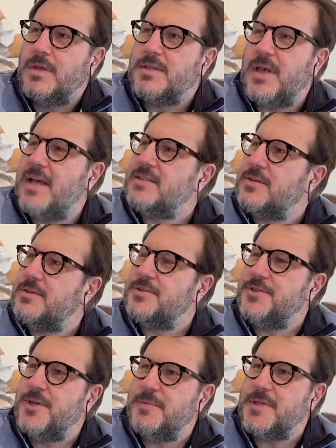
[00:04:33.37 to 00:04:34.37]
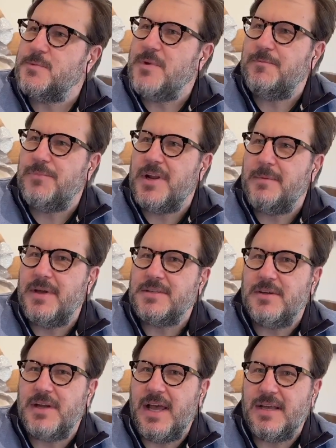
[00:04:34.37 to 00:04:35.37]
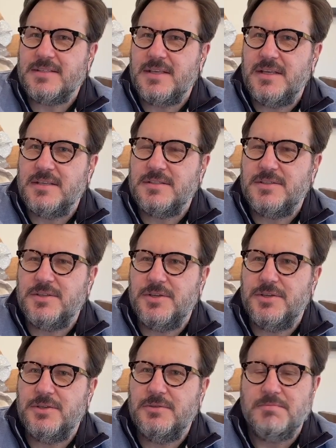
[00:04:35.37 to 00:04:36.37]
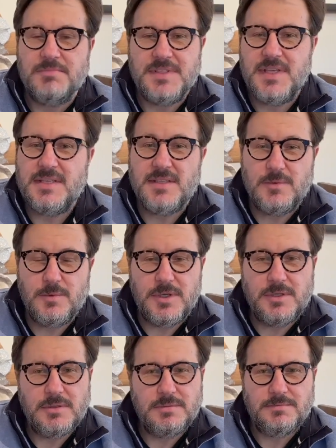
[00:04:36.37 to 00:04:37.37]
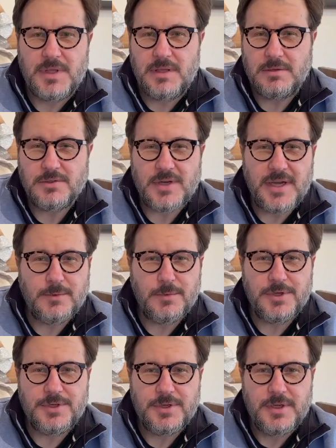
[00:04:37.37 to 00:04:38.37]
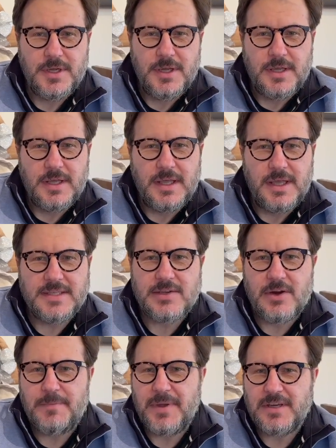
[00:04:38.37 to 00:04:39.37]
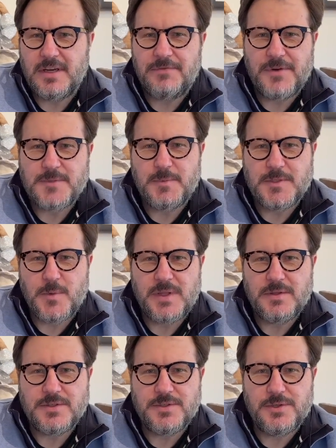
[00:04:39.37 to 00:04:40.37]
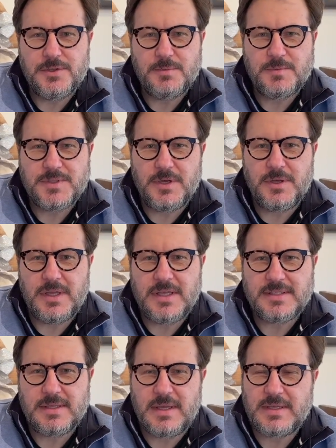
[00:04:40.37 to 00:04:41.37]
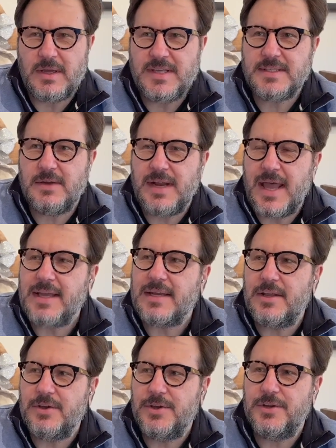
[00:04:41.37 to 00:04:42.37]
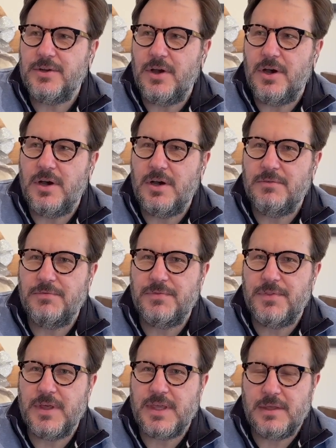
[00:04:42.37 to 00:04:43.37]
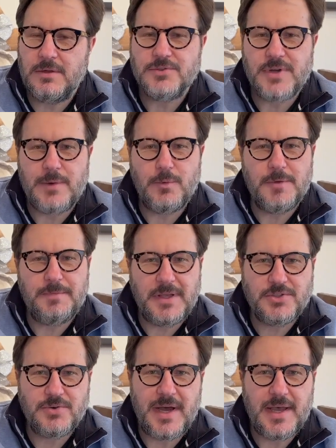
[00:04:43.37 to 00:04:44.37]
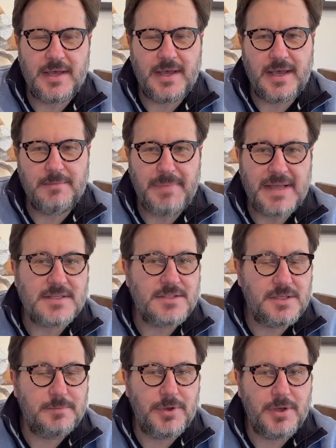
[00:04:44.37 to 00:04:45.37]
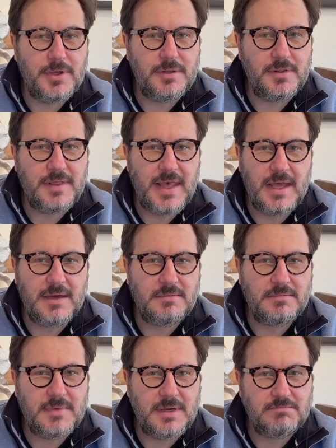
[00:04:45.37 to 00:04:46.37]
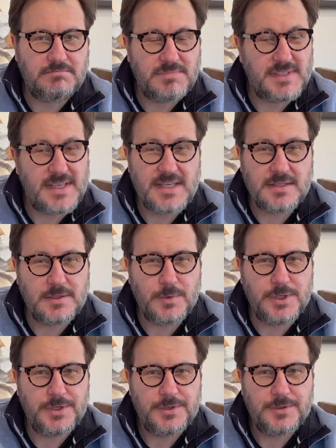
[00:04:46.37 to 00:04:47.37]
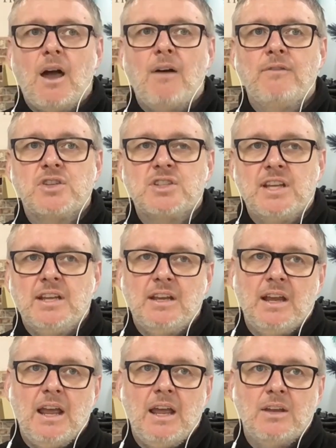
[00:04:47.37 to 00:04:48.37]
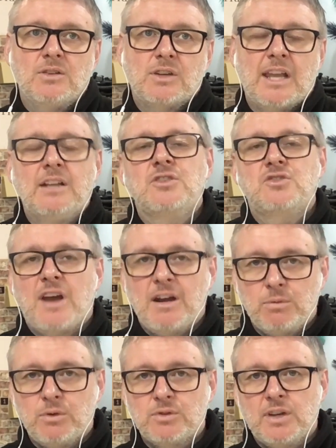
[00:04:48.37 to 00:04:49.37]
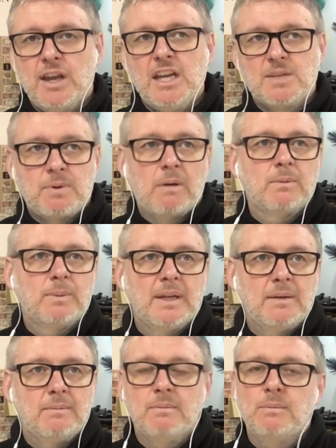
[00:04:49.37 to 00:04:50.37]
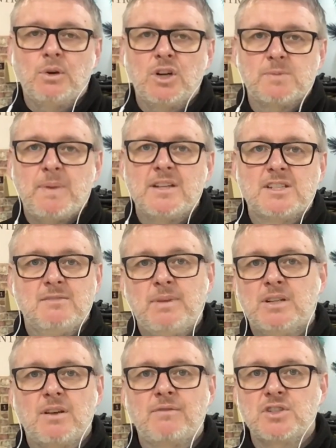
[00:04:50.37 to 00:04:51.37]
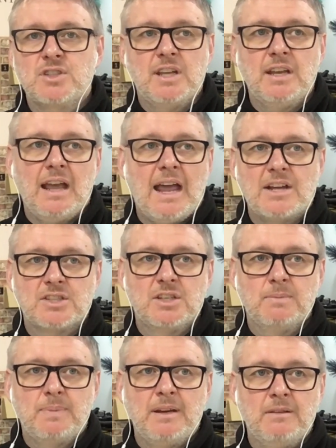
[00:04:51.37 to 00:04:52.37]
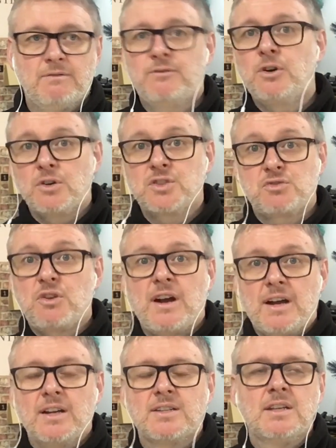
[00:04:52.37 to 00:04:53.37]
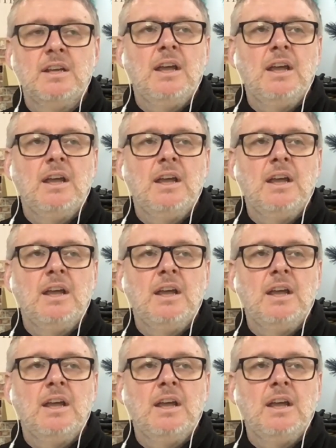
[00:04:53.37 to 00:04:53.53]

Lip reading: So as consumers, we've pretty much got access to seasoned wood, kiln-dried wood. Is there a big difference between the two? So is there a likelihood of the kiln-dried wood being drier and better to burn than seasoned wood? Obviously, kiln-dried wood is probably more expensive because obviously it has to be force dried.